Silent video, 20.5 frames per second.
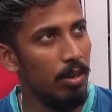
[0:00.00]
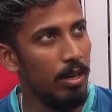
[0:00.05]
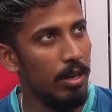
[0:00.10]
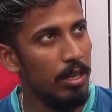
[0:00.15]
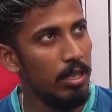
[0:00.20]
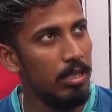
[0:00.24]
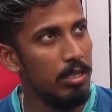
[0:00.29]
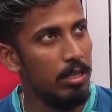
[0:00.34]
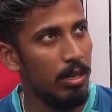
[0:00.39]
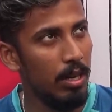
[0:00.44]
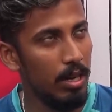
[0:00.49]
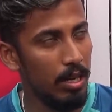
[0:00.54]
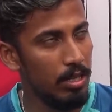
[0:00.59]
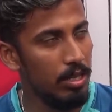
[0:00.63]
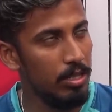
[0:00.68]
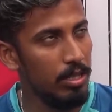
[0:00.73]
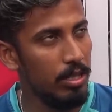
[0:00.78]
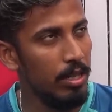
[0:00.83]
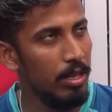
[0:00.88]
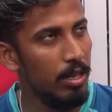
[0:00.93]
running
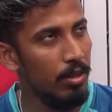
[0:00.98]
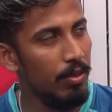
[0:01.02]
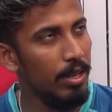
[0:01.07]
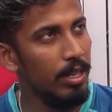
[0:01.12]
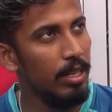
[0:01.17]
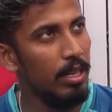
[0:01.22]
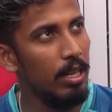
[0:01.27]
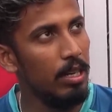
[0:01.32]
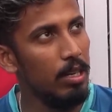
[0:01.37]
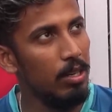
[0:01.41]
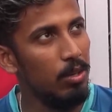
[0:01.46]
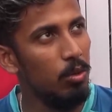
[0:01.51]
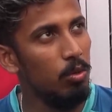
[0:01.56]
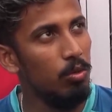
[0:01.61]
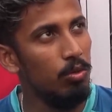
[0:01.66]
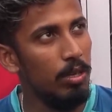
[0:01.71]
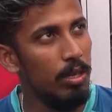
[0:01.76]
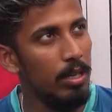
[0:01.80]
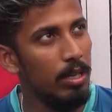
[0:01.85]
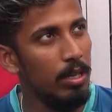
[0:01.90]
session in a week, and
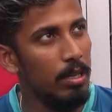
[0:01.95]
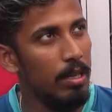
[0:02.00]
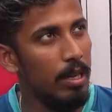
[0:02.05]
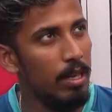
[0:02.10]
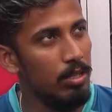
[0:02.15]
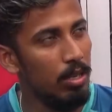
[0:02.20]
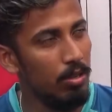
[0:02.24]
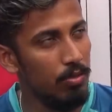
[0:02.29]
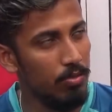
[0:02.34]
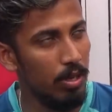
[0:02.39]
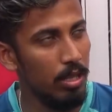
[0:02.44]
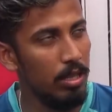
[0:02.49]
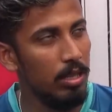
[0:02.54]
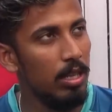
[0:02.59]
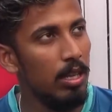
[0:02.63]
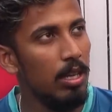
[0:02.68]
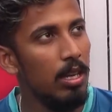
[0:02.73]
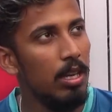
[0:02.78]
2-3 days of strength.